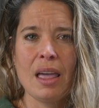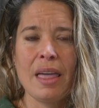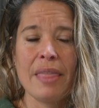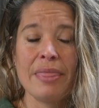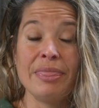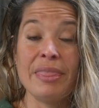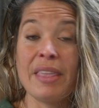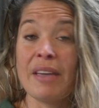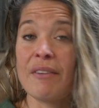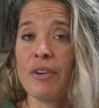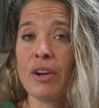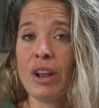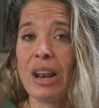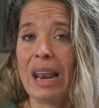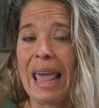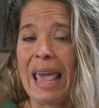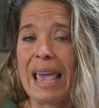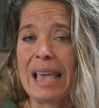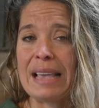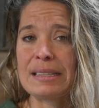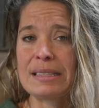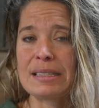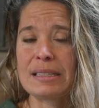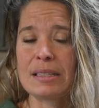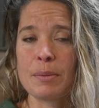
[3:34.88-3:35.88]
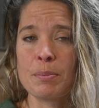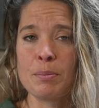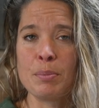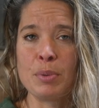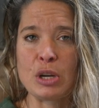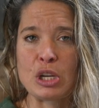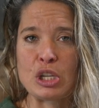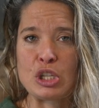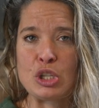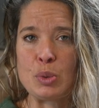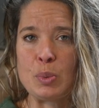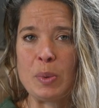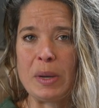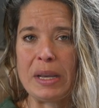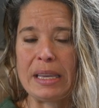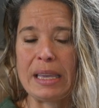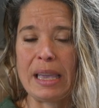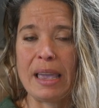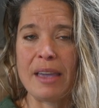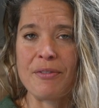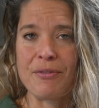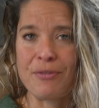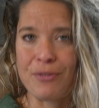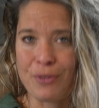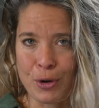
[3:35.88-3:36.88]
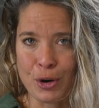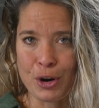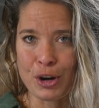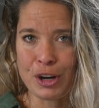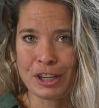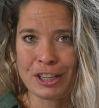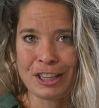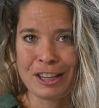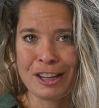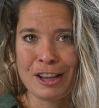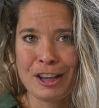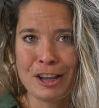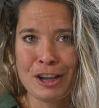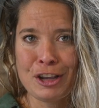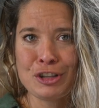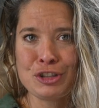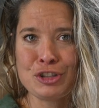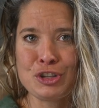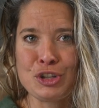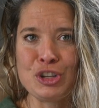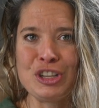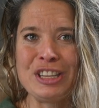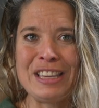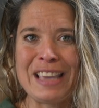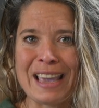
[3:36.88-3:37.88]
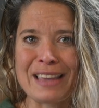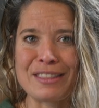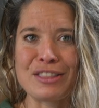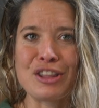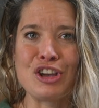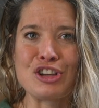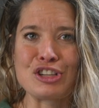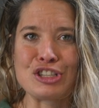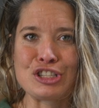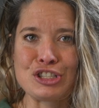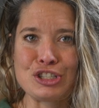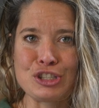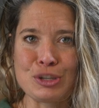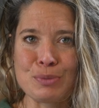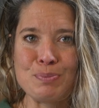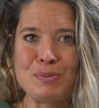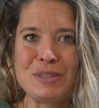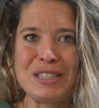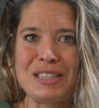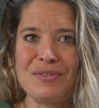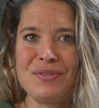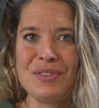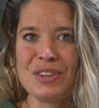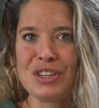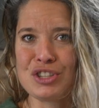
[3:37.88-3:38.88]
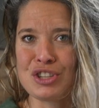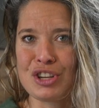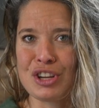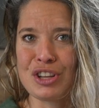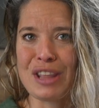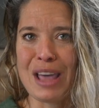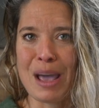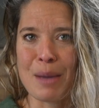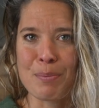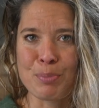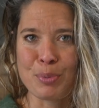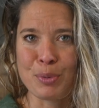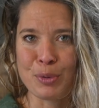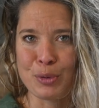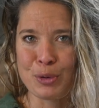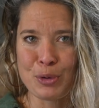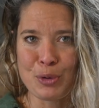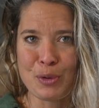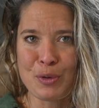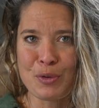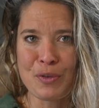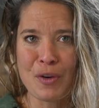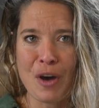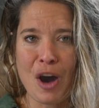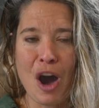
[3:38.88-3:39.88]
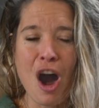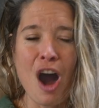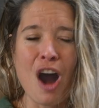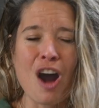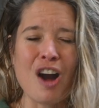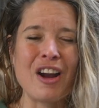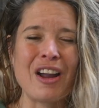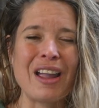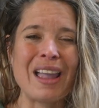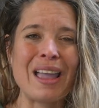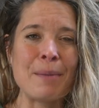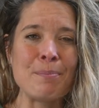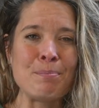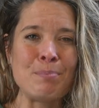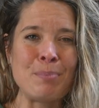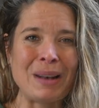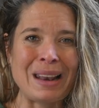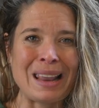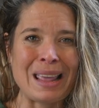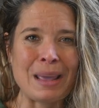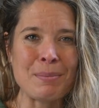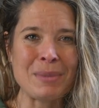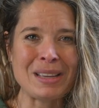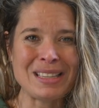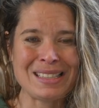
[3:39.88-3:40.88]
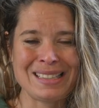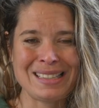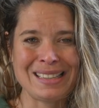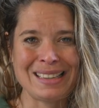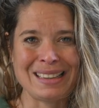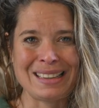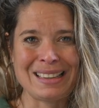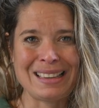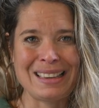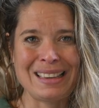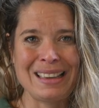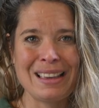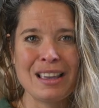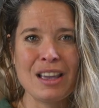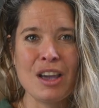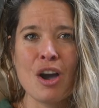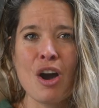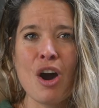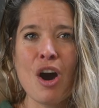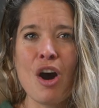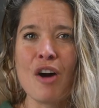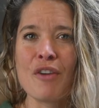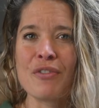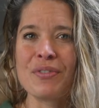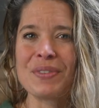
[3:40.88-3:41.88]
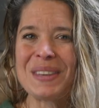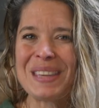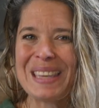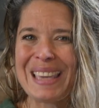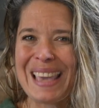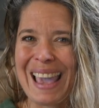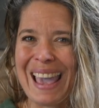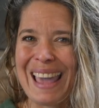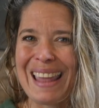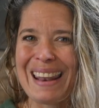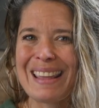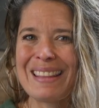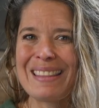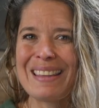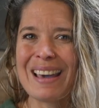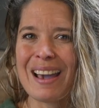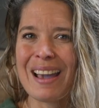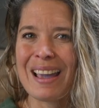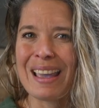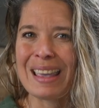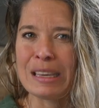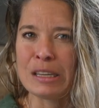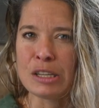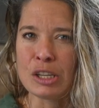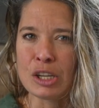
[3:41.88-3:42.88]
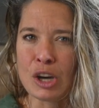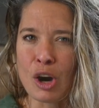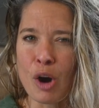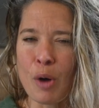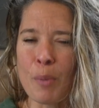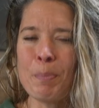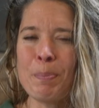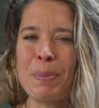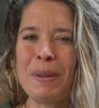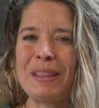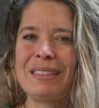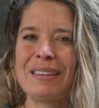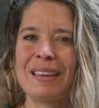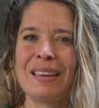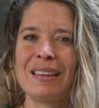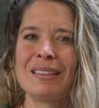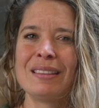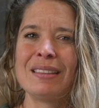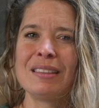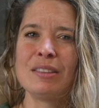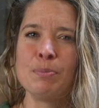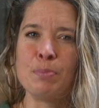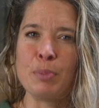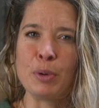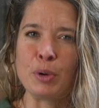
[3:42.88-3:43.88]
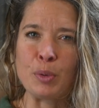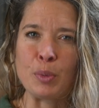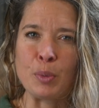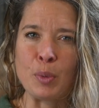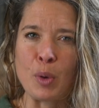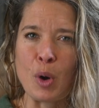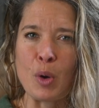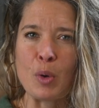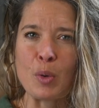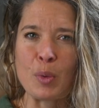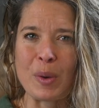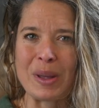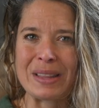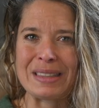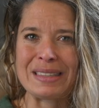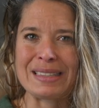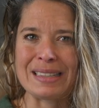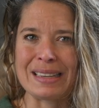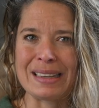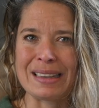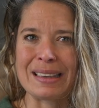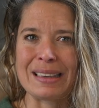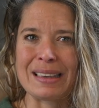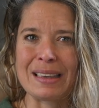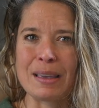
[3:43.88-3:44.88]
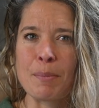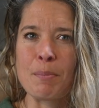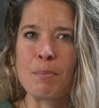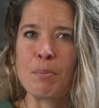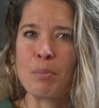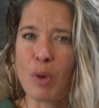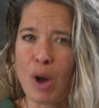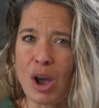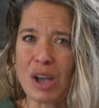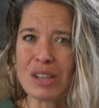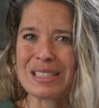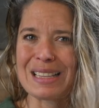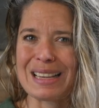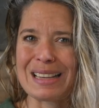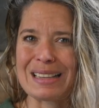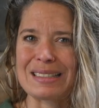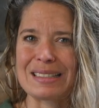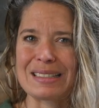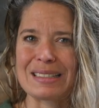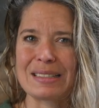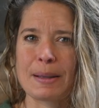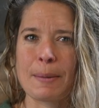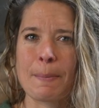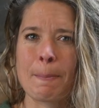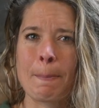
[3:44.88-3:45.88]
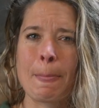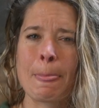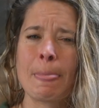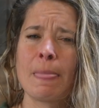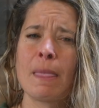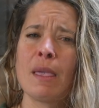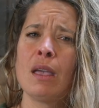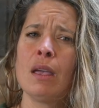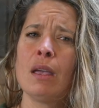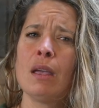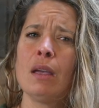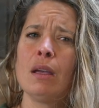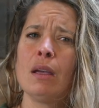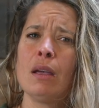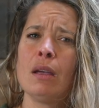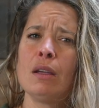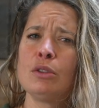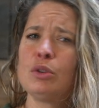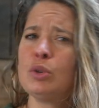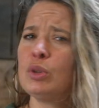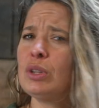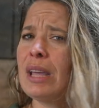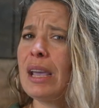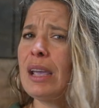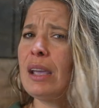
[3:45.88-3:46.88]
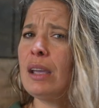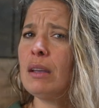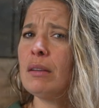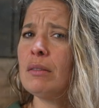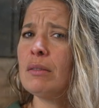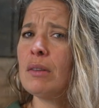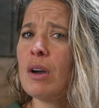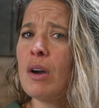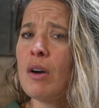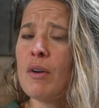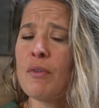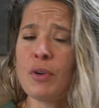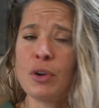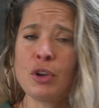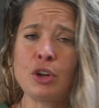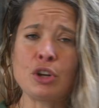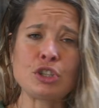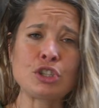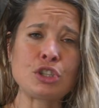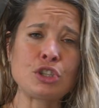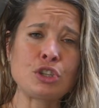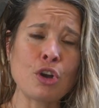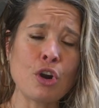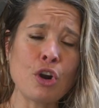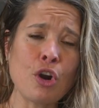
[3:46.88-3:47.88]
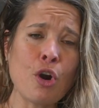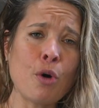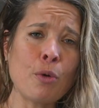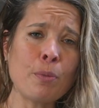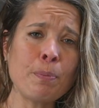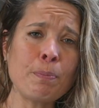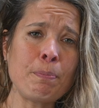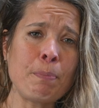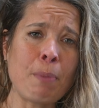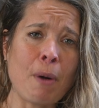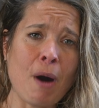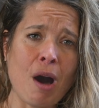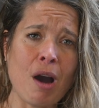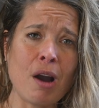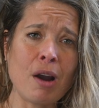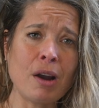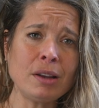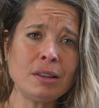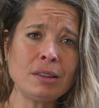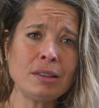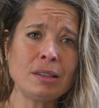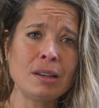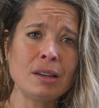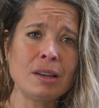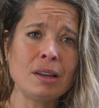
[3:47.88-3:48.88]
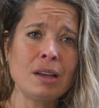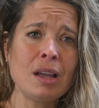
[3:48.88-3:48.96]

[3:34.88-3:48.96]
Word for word: Nevertheless, Burzuik's efforts to get a subdivision approved are emblematic of Canada's incompetent bureaucratic process. Today, for the second part,